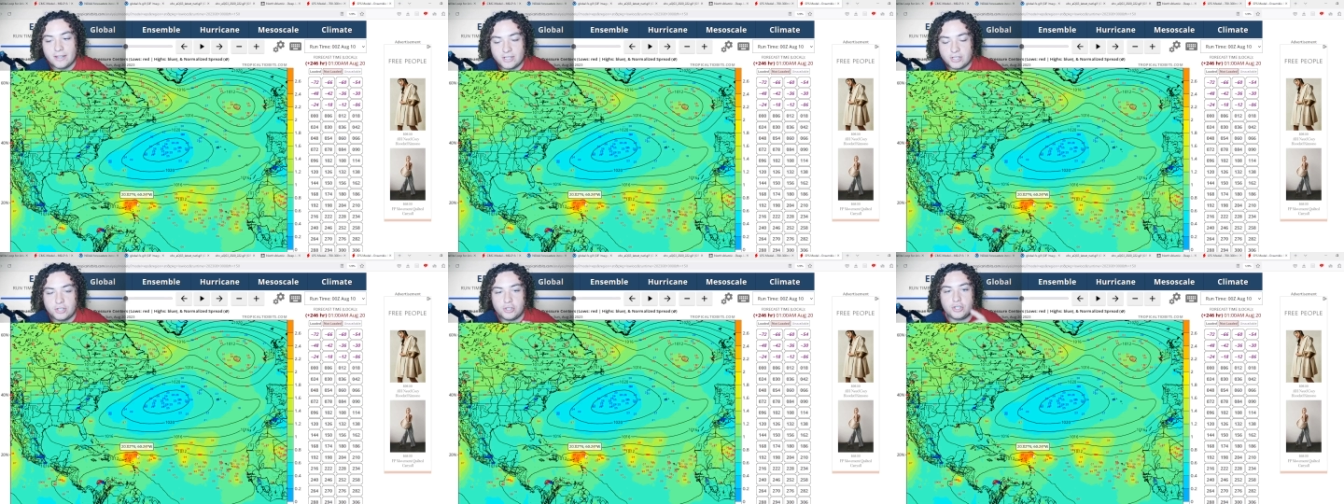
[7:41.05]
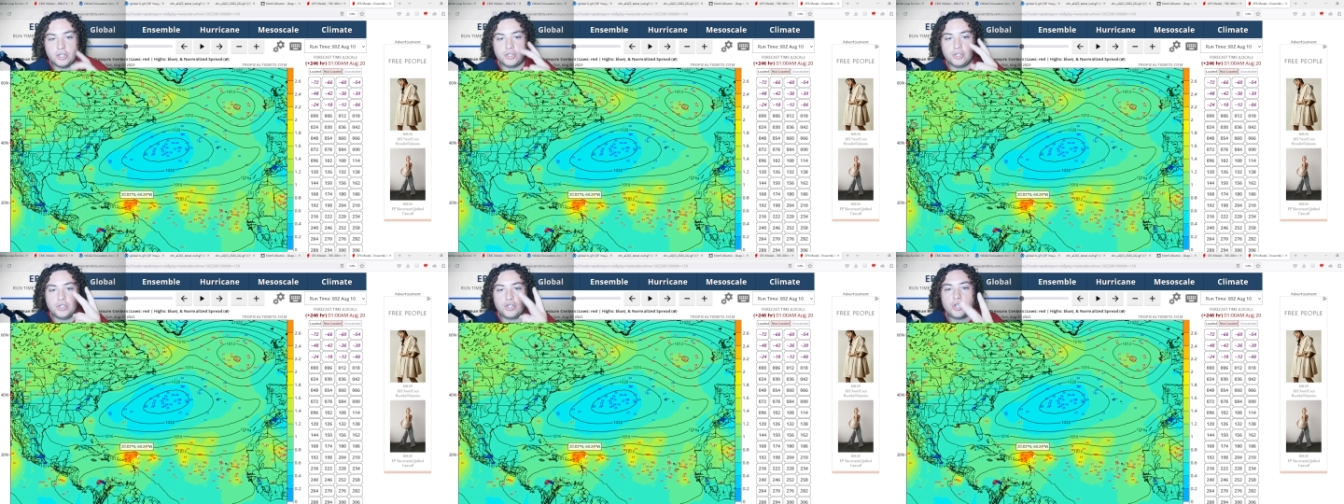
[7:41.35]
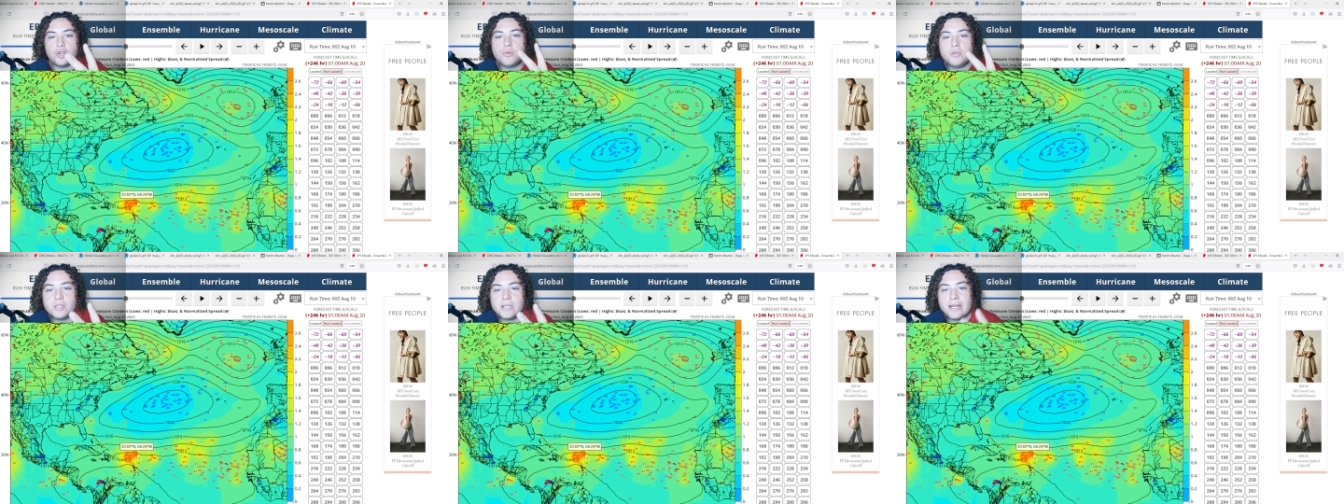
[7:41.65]
This is just
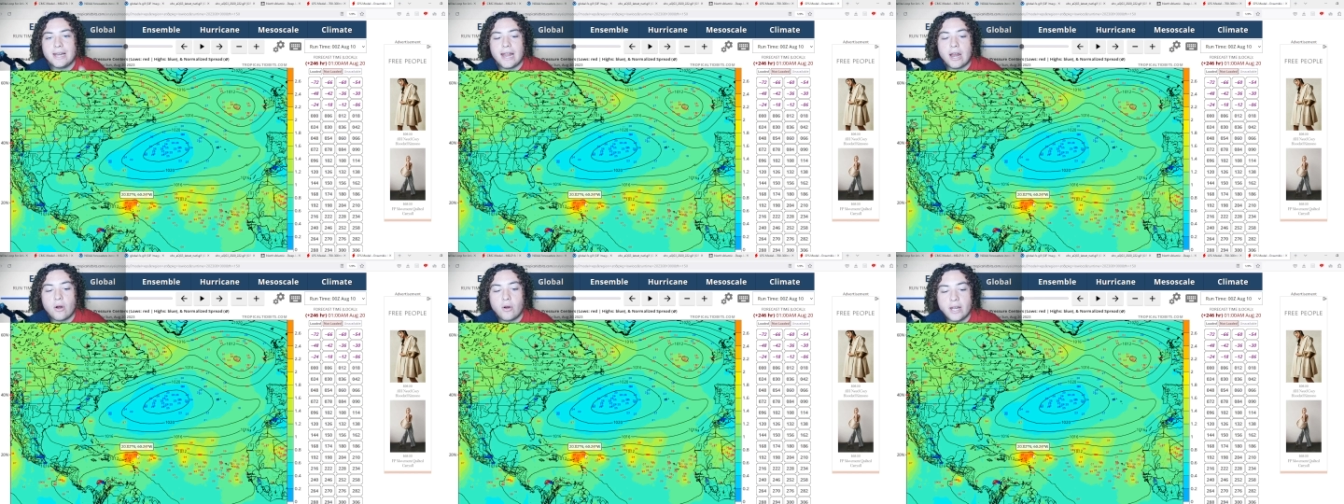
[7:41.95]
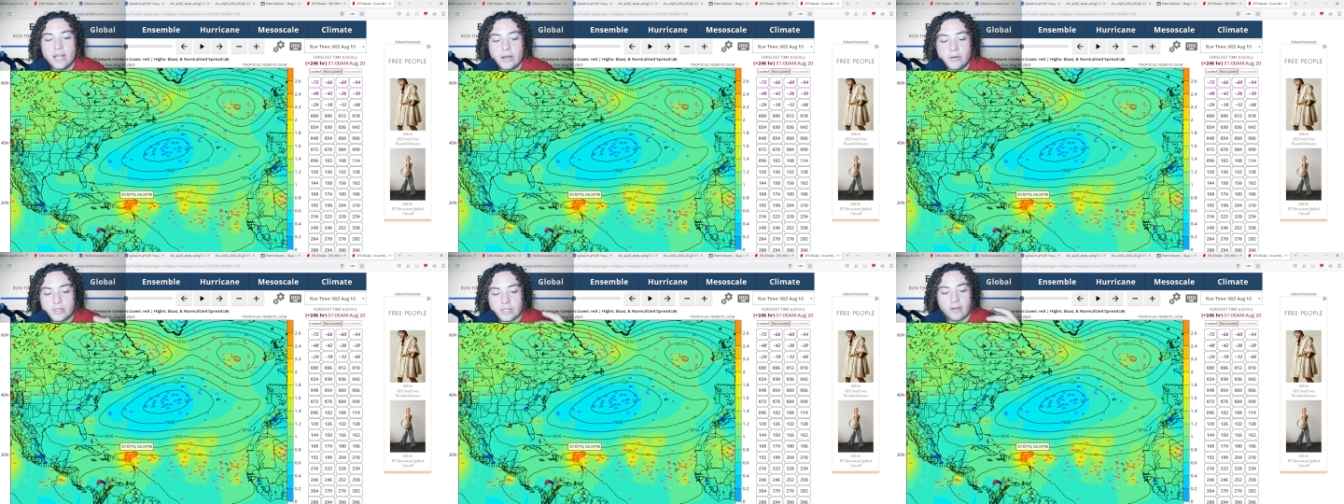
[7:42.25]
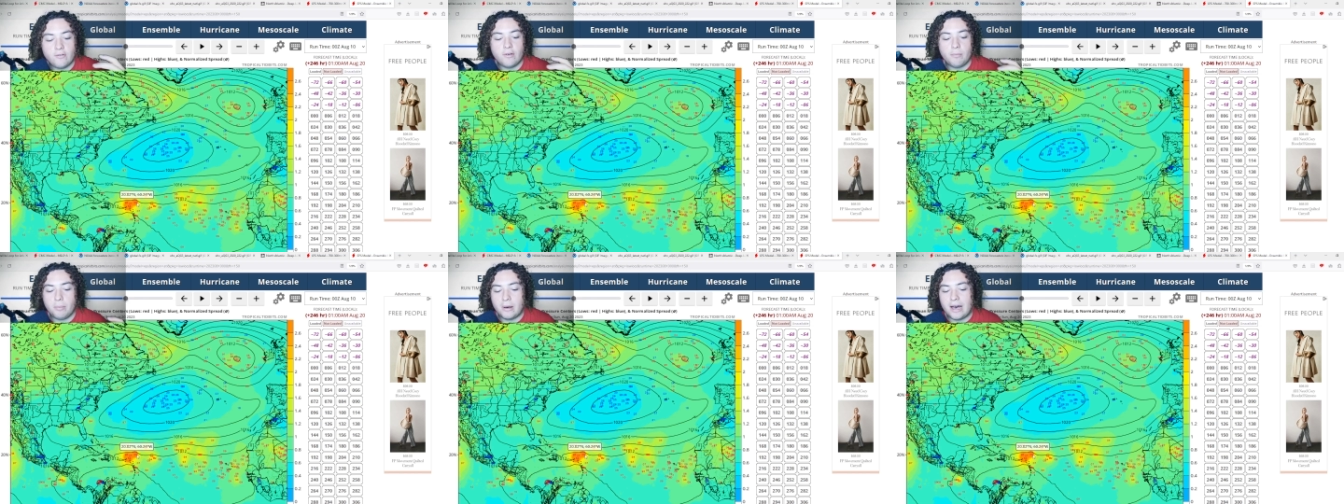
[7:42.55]
two scenarios
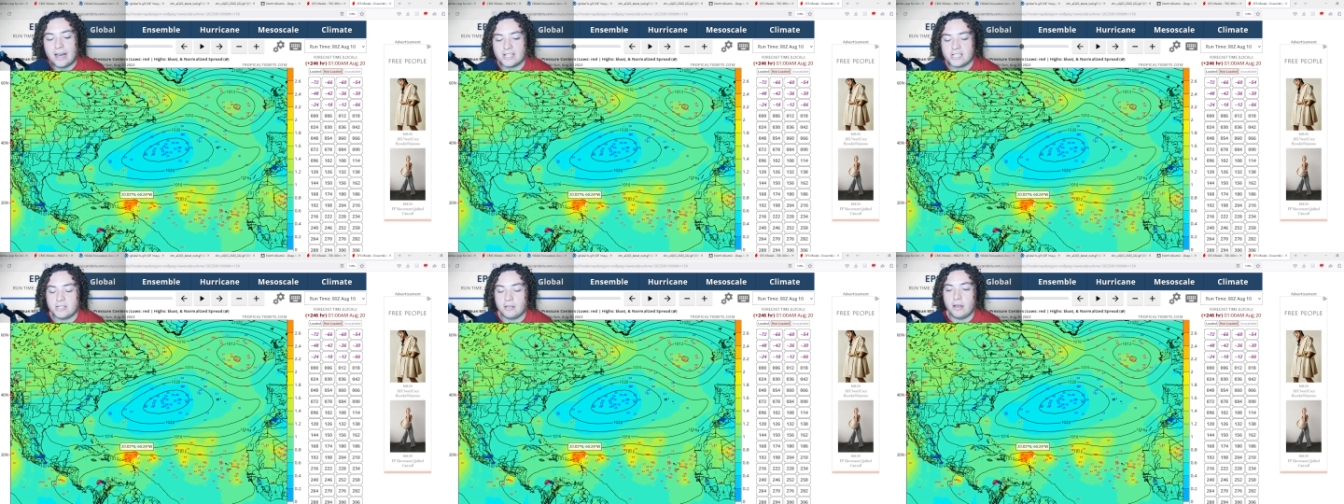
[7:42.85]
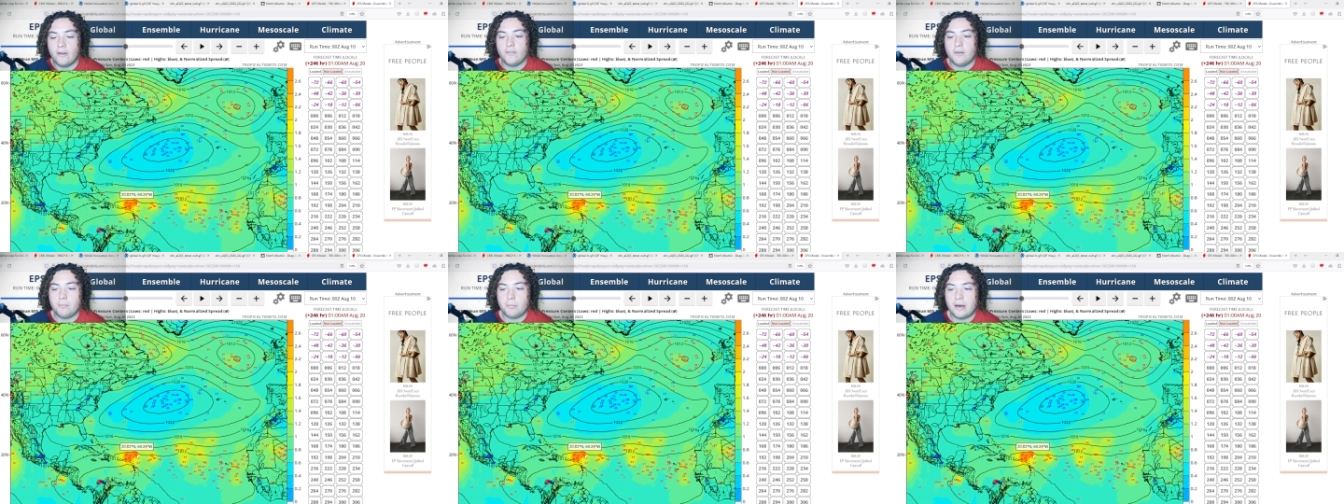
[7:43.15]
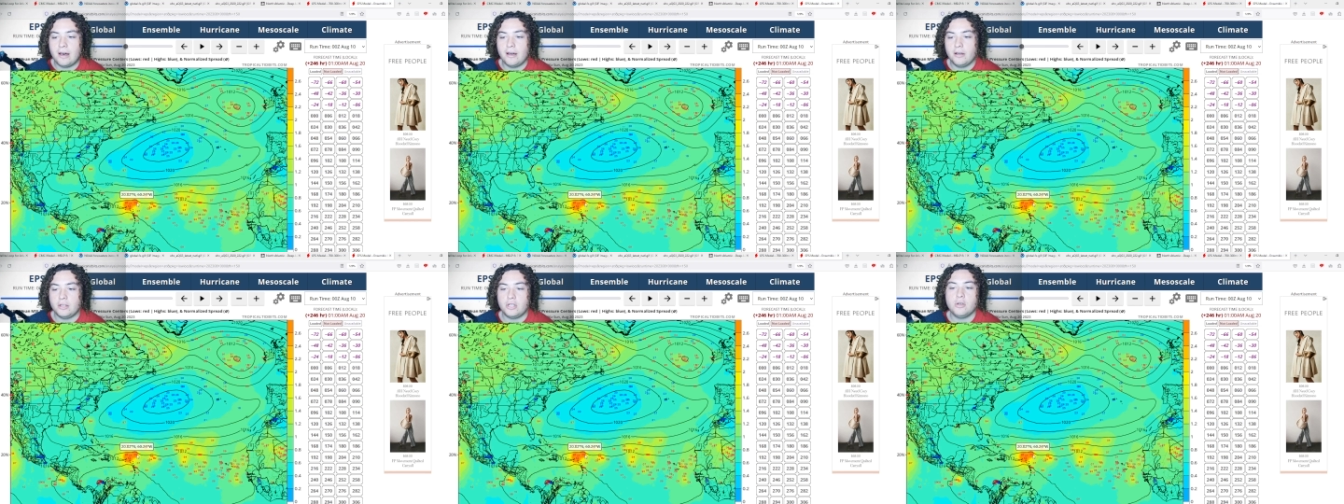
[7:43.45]
of a poss- of a
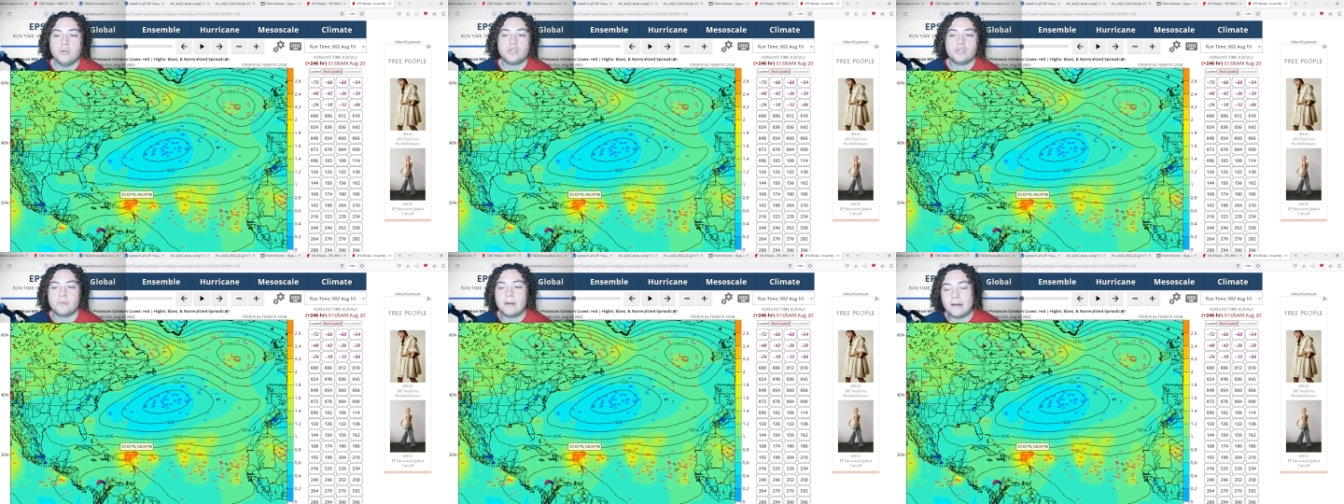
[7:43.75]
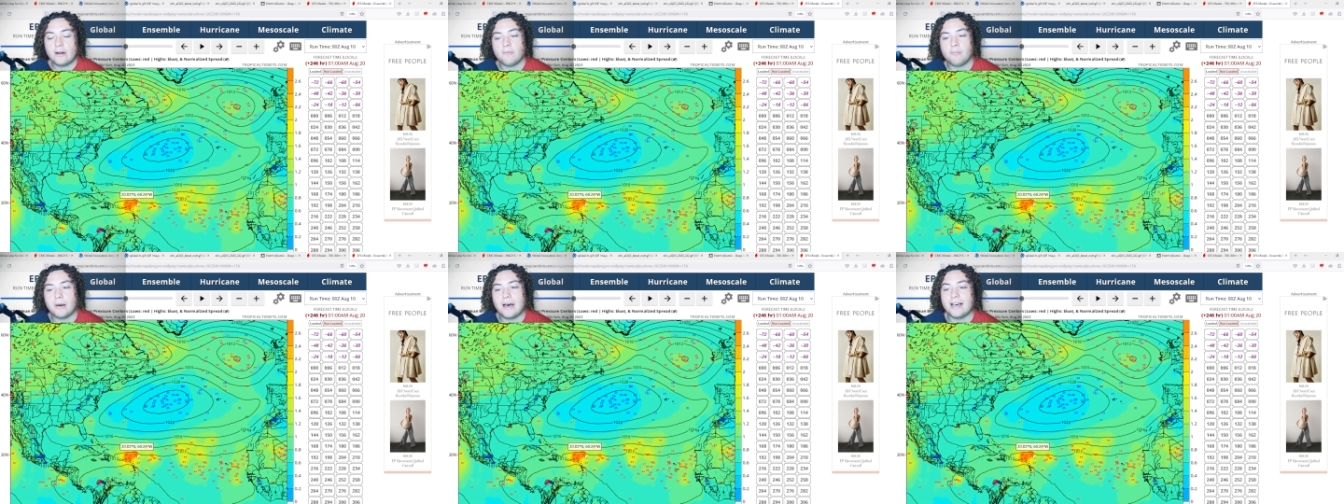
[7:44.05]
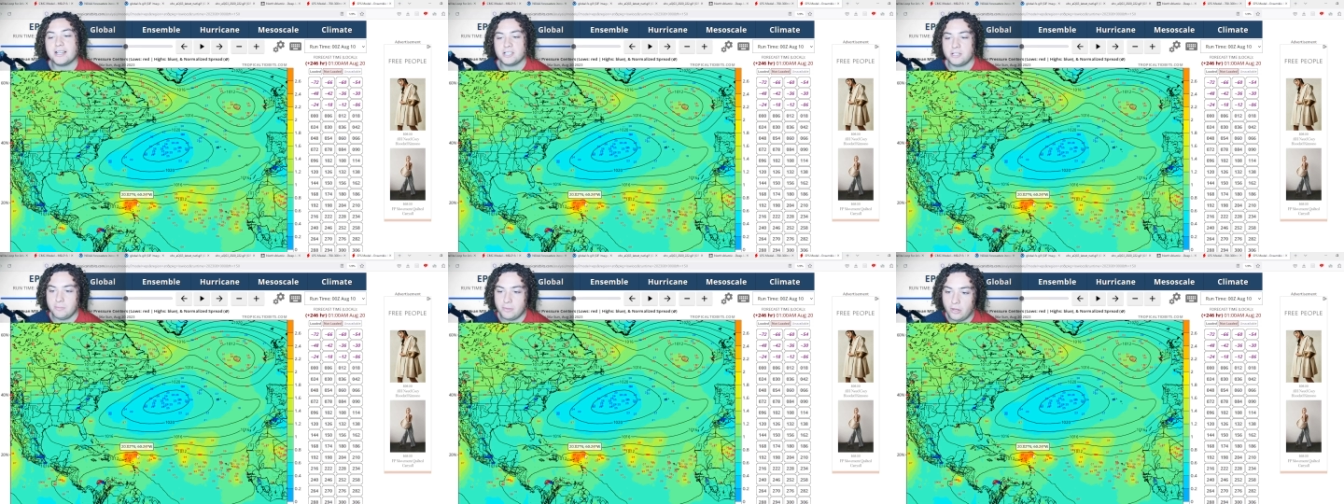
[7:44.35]
a huge amount of
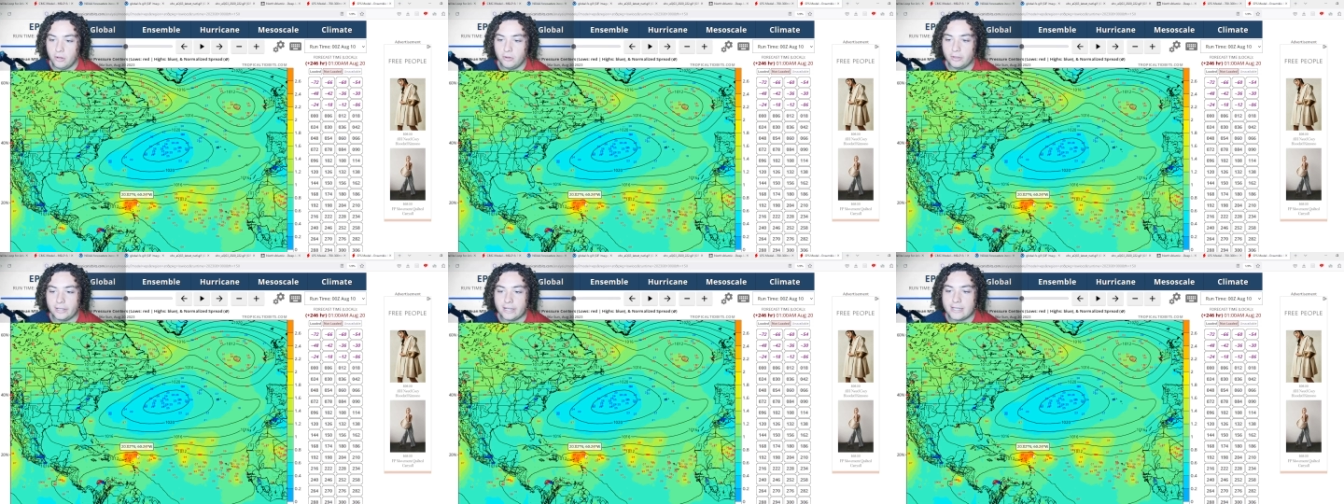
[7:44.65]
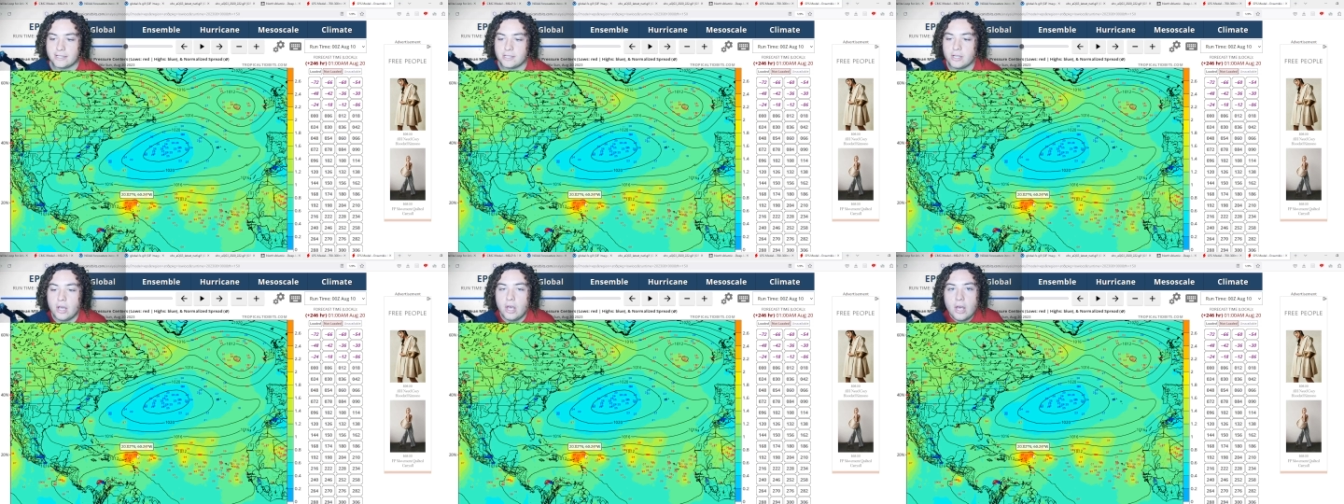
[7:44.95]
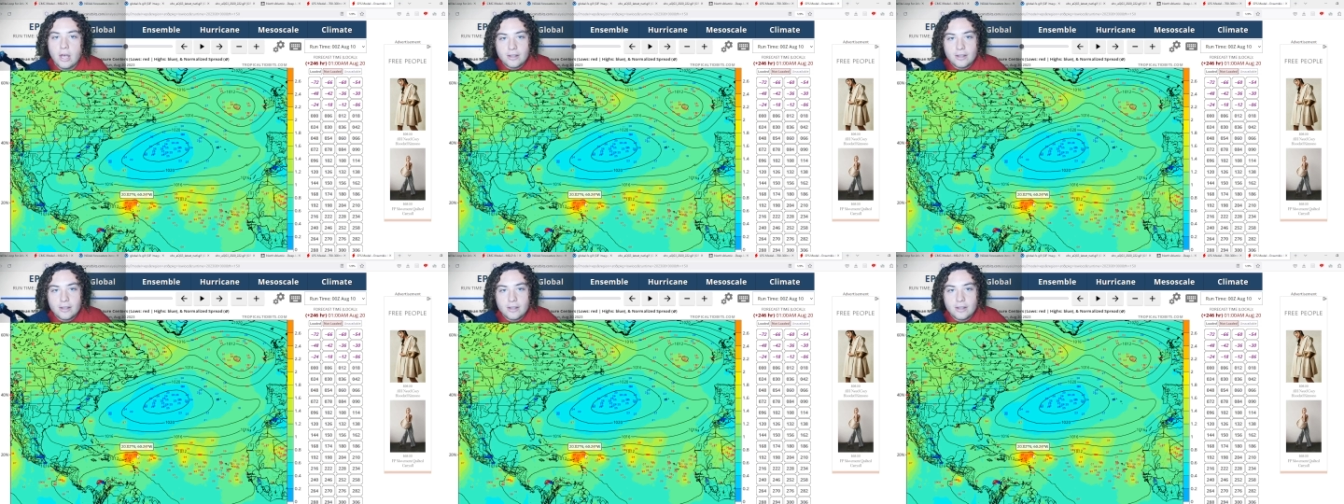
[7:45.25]
possibilities.